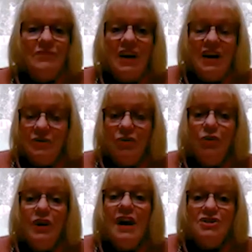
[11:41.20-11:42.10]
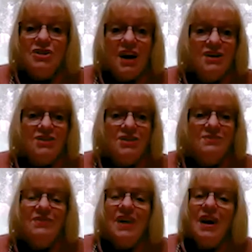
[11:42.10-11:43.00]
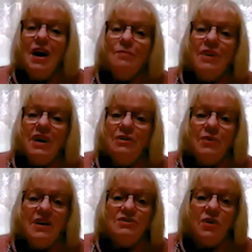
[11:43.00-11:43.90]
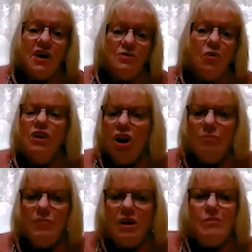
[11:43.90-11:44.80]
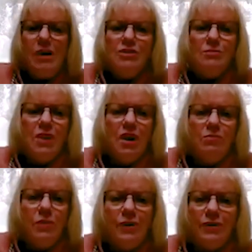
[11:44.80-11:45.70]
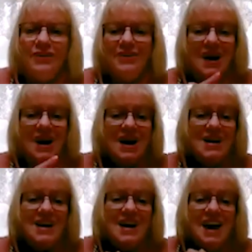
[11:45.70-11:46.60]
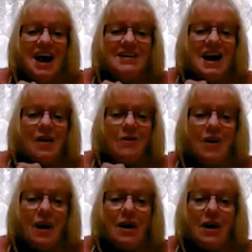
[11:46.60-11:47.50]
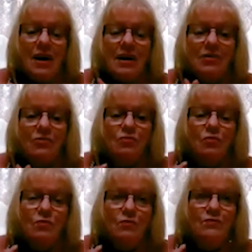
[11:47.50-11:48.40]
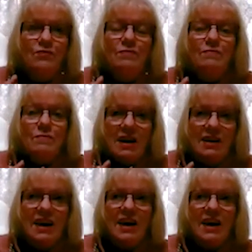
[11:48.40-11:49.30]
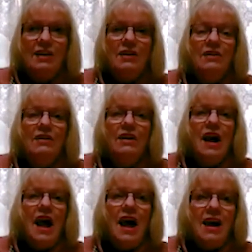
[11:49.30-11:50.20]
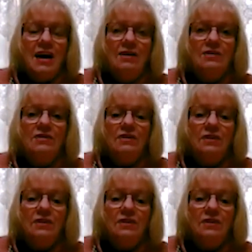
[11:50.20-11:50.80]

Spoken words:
in early education. But anyway, so I know a little bit about the blood work, okay? Now, Medicaid and